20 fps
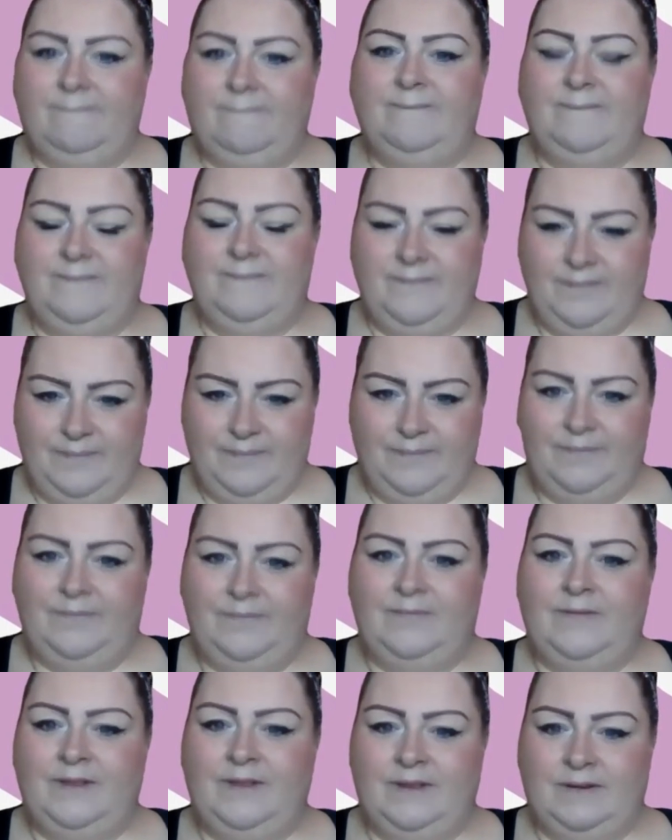
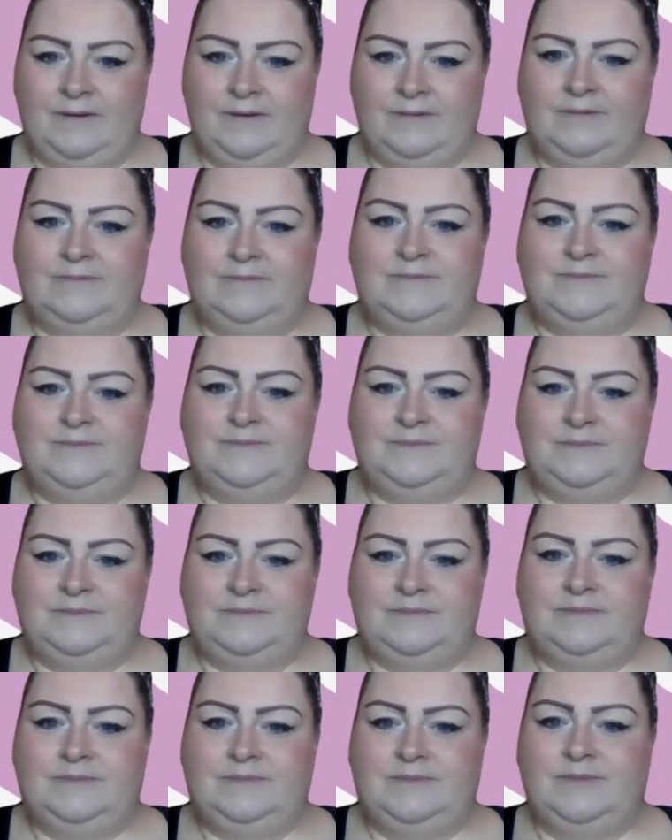
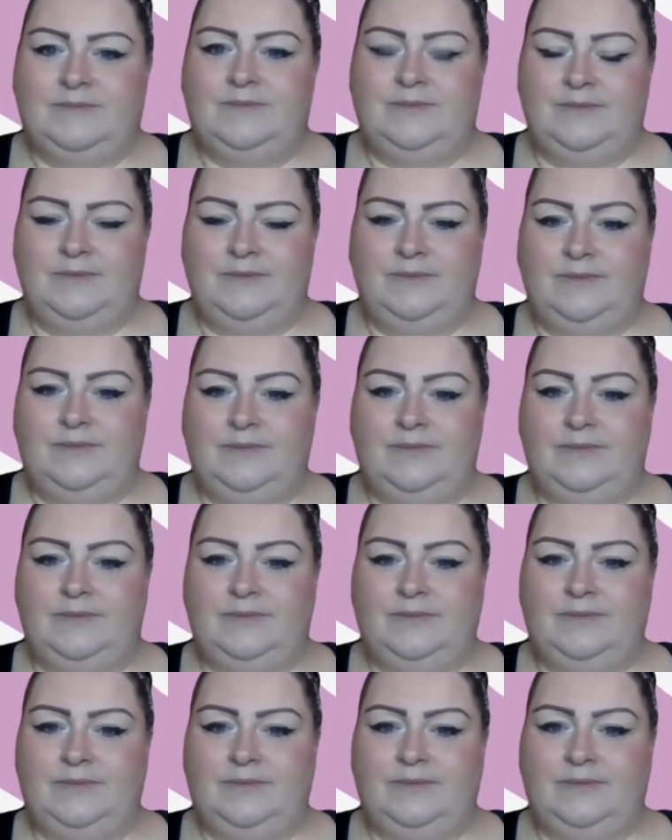
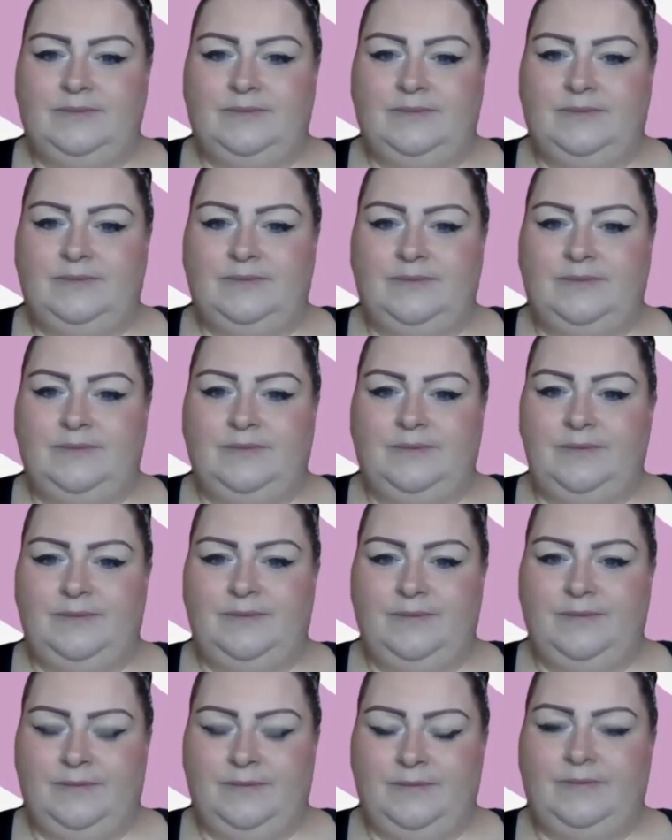
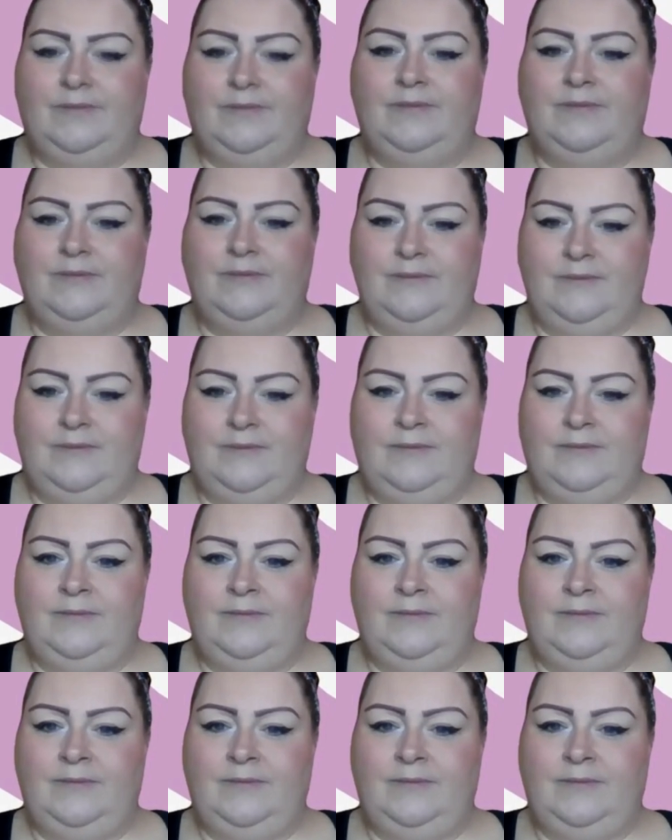[no speech]